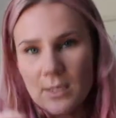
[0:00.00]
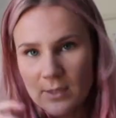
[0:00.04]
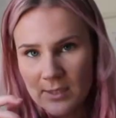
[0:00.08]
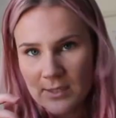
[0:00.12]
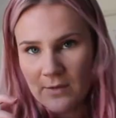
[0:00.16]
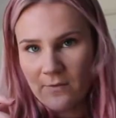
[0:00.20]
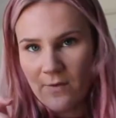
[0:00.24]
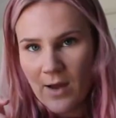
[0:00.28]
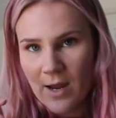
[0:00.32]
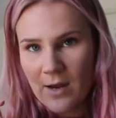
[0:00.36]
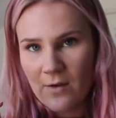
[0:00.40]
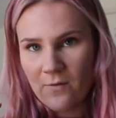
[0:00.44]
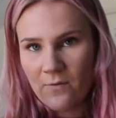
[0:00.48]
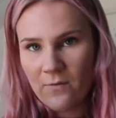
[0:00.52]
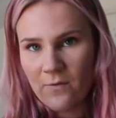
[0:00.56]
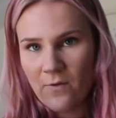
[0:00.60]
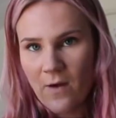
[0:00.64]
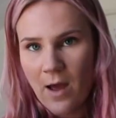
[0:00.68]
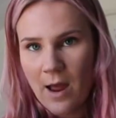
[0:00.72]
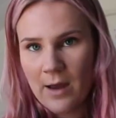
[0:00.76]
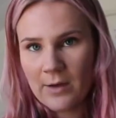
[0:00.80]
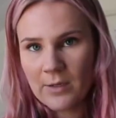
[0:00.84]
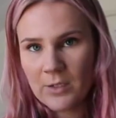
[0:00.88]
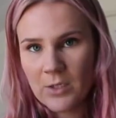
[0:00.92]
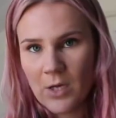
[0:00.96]
I'll see if I can
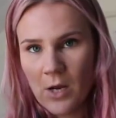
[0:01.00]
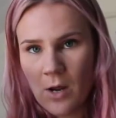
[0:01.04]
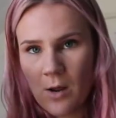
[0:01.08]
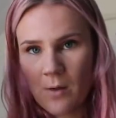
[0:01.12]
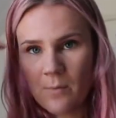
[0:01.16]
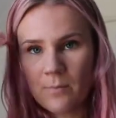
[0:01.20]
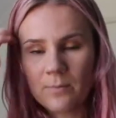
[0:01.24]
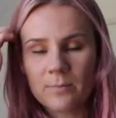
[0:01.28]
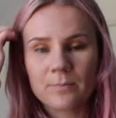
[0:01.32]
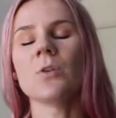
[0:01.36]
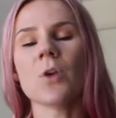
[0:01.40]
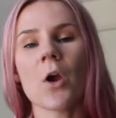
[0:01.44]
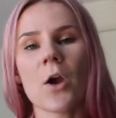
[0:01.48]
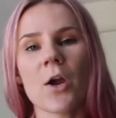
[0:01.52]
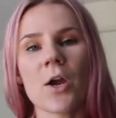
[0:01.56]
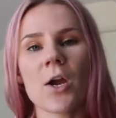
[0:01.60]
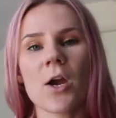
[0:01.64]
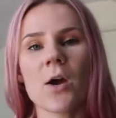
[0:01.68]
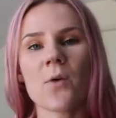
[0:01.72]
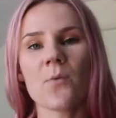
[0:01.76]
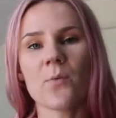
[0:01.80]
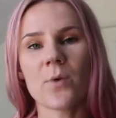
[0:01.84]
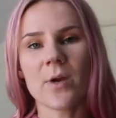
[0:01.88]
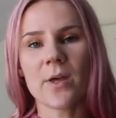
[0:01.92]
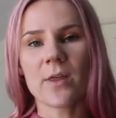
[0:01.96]
find her.
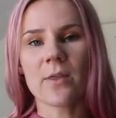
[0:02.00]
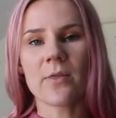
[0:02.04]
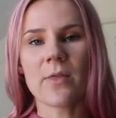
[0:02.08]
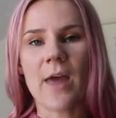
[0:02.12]
Yoga with